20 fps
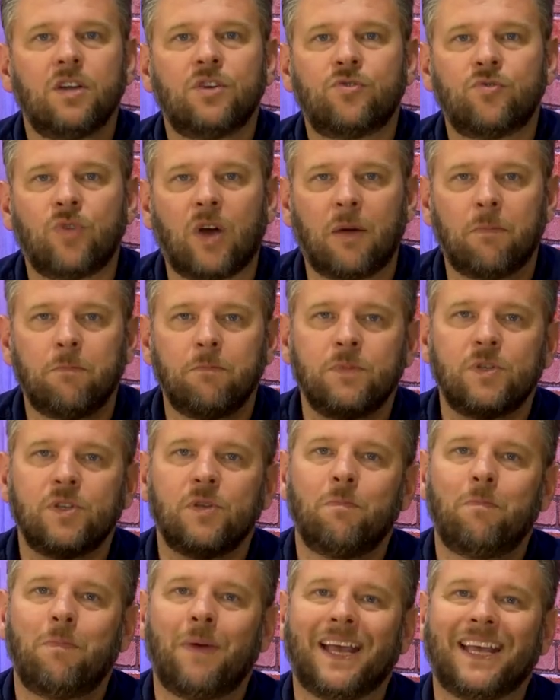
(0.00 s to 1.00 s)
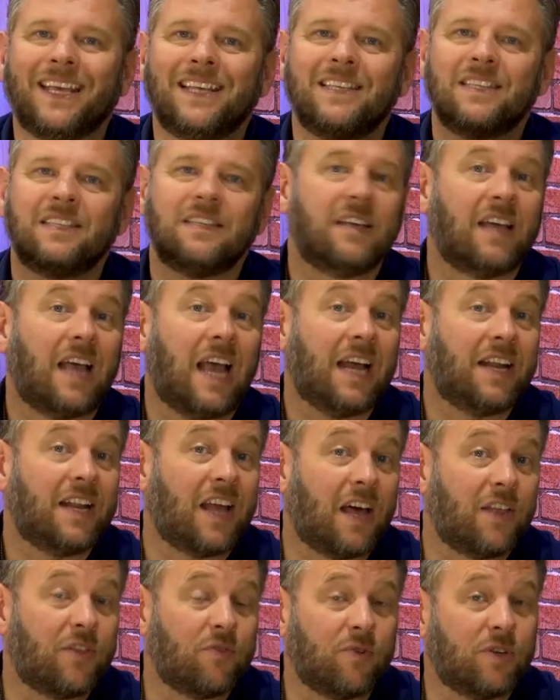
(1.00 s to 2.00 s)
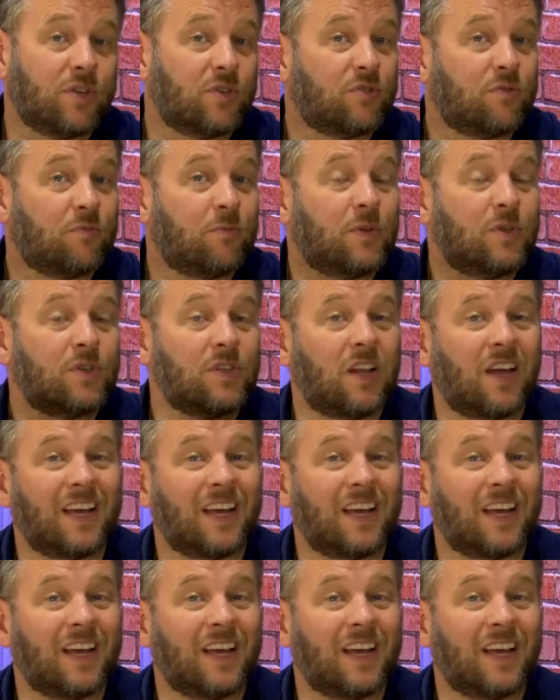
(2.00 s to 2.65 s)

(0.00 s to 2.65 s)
drums, bass, and other instruments